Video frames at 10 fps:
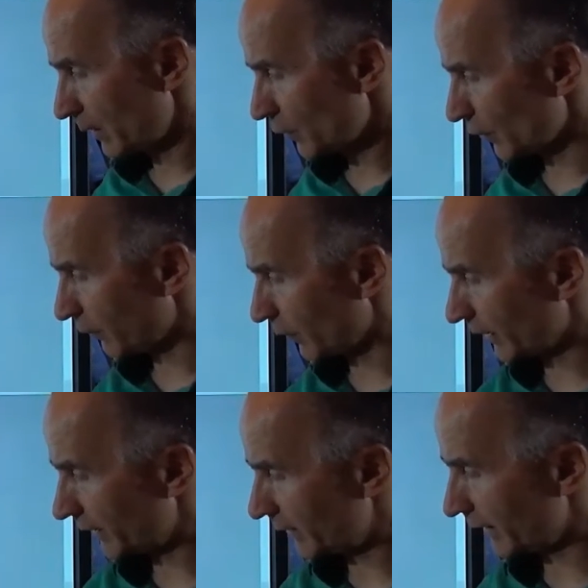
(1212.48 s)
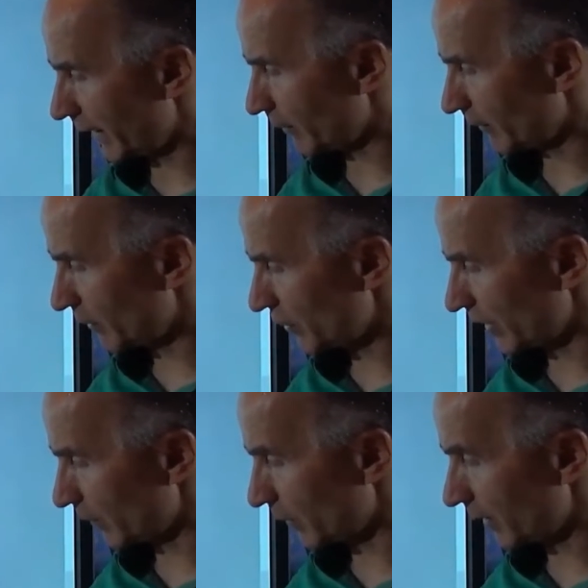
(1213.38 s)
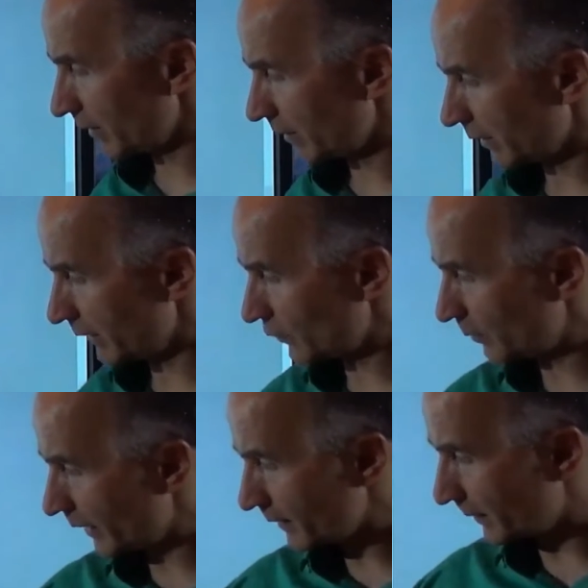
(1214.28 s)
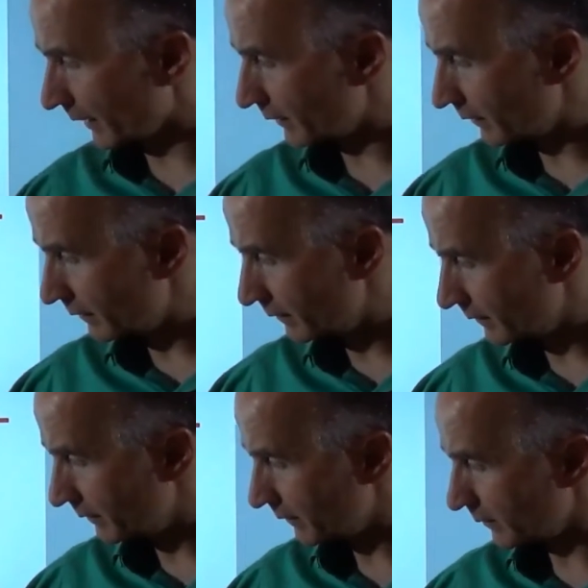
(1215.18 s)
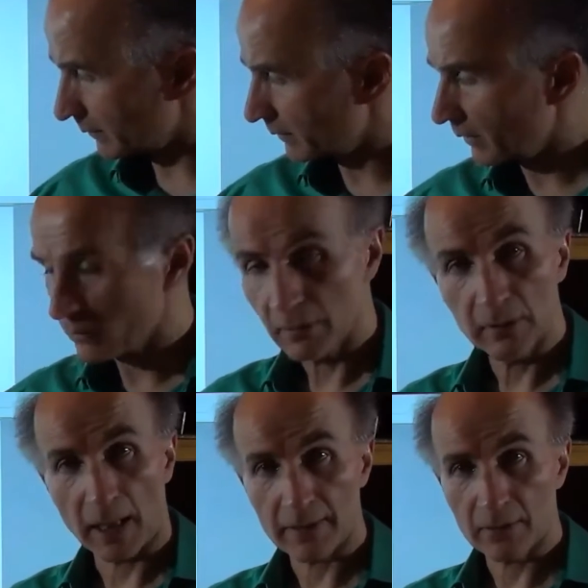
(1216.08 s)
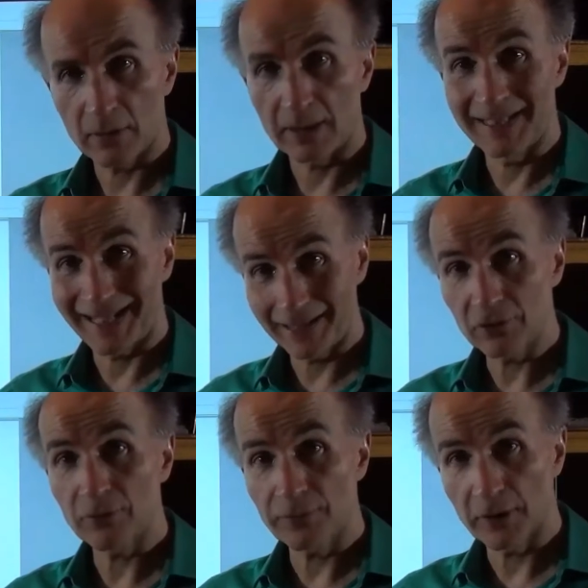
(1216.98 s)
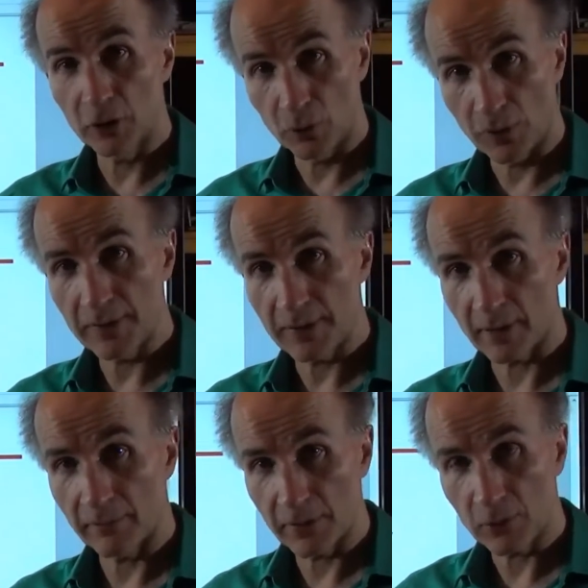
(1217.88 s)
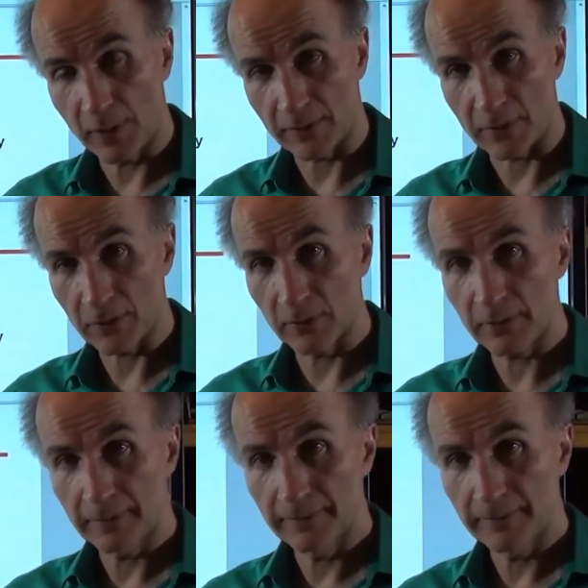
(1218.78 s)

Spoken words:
So 4 kT gamma over GM1 is to be expected. That's the gate referred noise of this transistor.